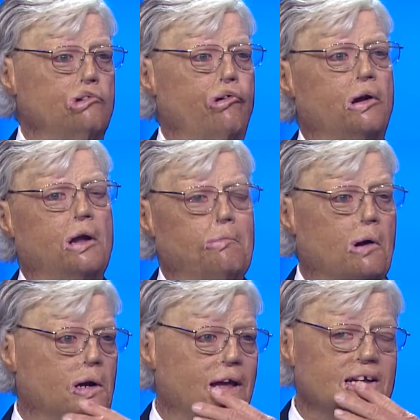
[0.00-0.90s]
Trinity
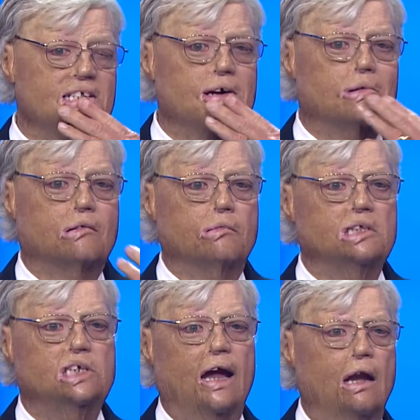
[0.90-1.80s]
Broadcast Network with
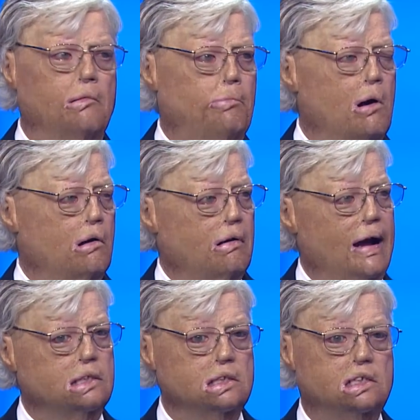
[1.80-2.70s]
Jan and Paul
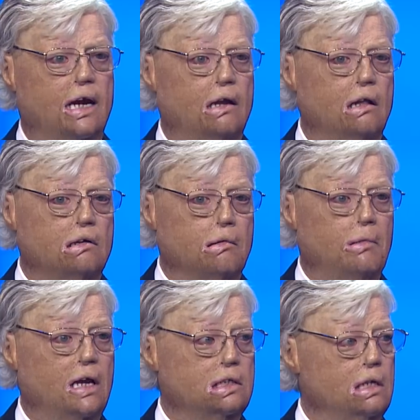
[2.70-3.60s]
Crouch. And Jan looked at
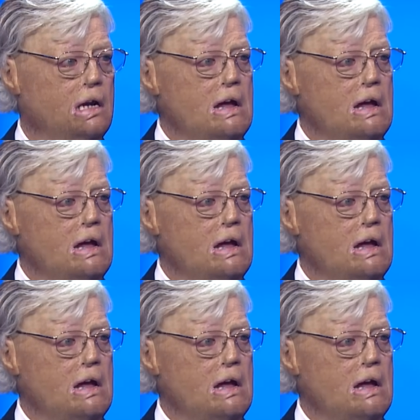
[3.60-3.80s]
me, and,